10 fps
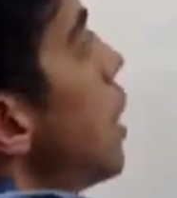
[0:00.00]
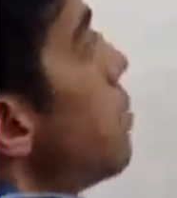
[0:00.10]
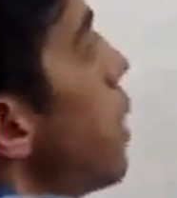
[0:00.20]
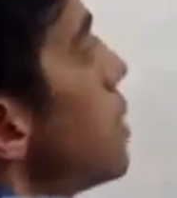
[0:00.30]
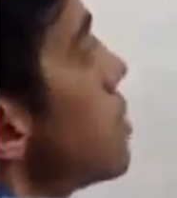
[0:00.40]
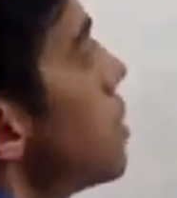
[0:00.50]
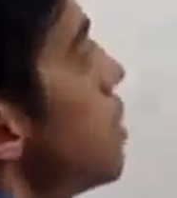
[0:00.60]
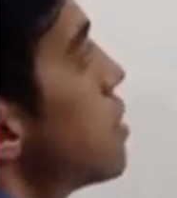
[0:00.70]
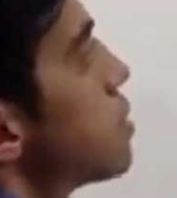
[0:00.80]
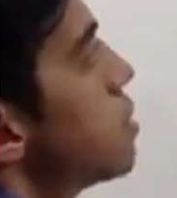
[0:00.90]
and binds to
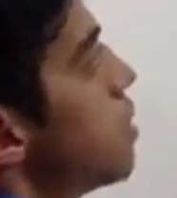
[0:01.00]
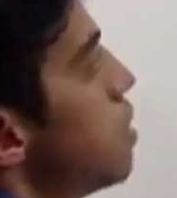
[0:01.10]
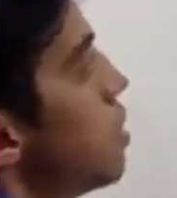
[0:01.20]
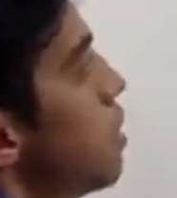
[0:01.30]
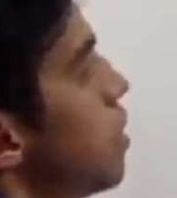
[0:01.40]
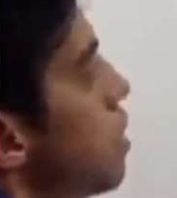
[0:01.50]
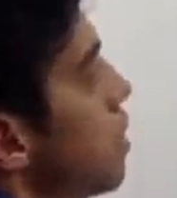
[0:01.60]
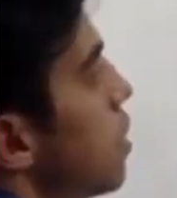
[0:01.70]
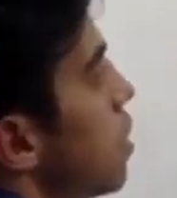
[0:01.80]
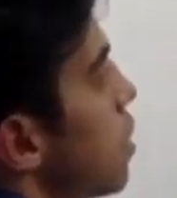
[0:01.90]
this
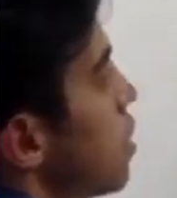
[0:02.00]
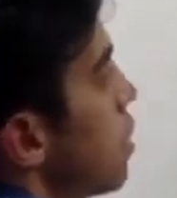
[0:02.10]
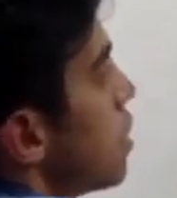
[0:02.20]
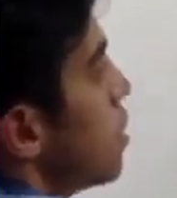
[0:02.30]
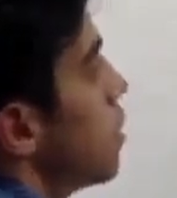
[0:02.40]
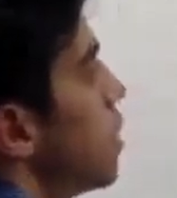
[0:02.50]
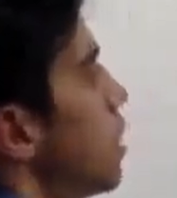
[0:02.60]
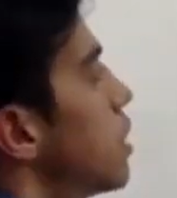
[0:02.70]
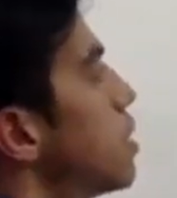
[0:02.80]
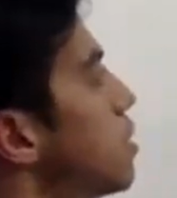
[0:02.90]
right here.